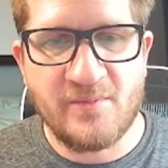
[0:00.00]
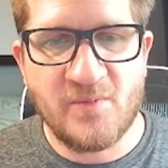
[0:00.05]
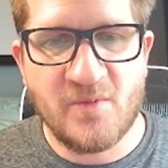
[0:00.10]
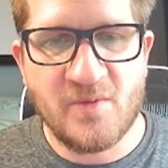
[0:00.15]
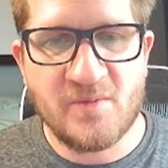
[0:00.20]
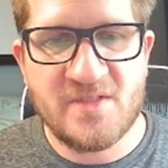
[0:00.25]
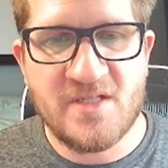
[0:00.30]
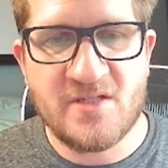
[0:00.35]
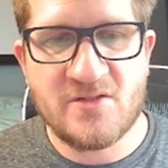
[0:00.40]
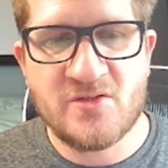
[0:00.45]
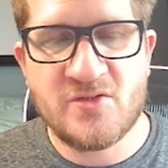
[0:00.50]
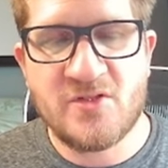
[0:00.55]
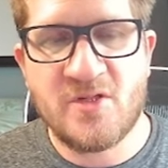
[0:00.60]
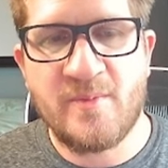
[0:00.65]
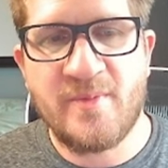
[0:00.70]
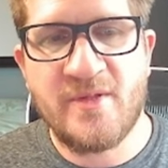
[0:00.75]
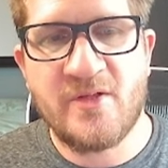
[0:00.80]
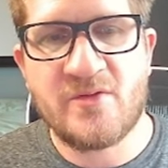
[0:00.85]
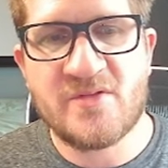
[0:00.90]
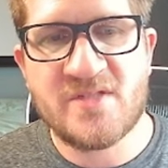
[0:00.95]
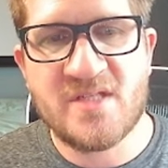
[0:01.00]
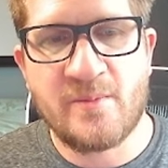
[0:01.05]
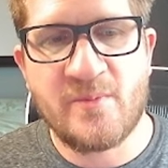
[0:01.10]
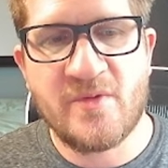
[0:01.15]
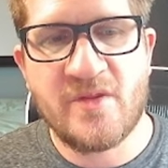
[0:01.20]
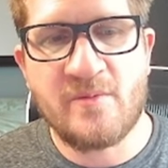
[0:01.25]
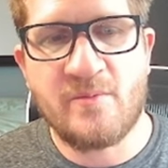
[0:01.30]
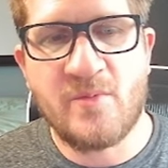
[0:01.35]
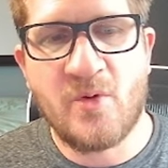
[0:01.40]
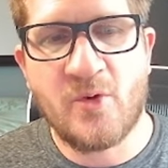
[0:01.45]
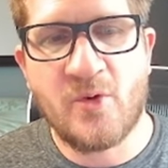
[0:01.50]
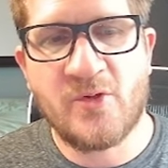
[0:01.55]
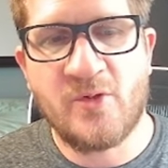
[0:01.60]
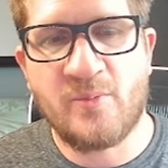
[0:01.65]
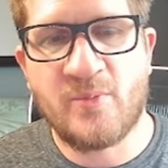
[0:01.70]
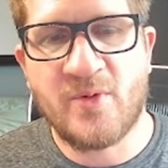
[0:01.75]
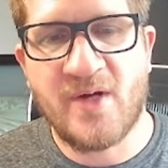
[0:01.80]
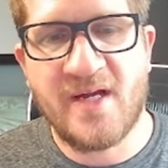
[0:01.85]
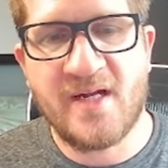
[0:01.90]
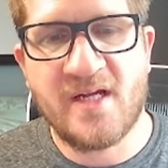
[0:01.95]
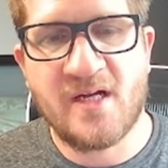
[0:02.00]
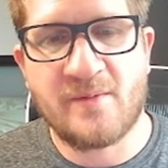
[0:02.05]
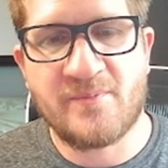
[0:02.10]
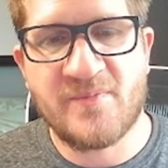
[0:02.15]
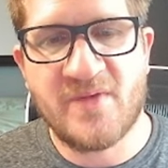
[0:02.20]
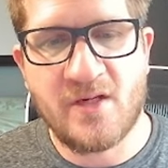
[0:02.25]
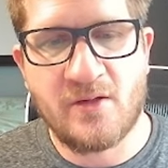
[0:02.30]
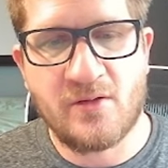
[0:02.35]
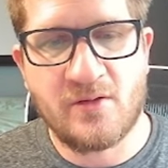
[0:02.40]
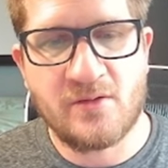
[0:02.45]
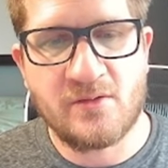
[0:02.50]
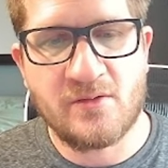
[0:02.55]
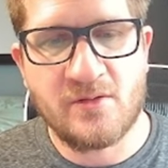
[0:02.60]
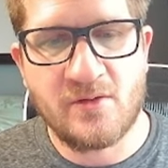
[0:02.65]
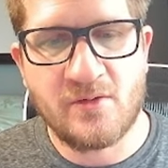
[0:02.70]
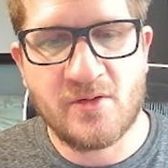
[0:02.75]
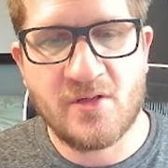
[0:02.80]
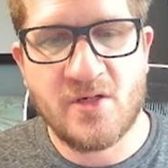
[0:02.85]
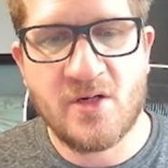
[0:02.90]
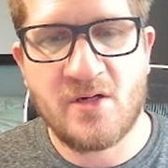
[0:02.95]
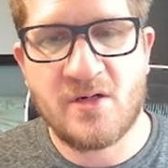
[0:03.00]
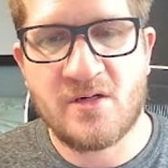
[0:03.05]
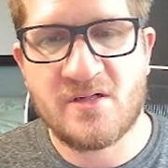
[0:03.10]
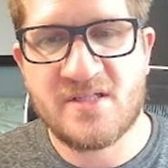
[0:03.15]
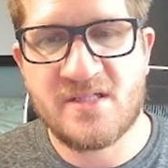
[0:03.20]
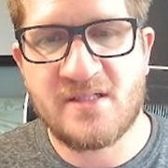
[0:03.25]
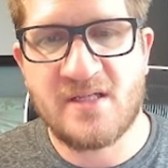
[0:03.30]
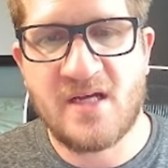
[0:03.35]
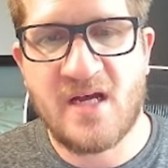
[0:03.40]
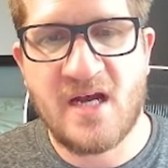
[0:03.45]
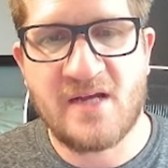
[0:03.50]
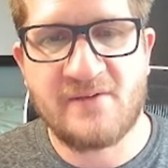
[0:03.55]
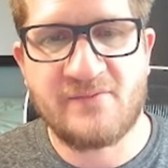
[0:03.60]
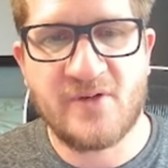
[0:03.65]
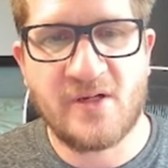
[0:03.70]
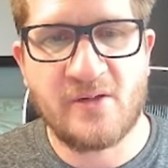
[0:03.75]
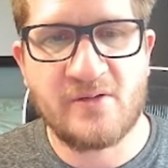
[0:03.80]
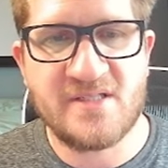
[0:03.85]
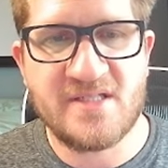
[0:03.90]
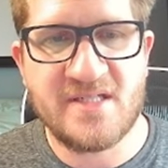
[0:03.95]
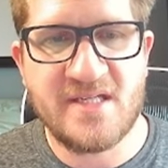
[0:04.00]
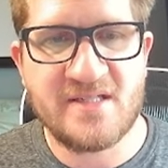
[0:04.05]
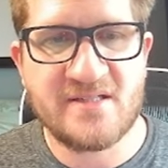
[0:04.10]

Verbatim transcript: distribute some of the modal breakup that occurs in the high frequencies.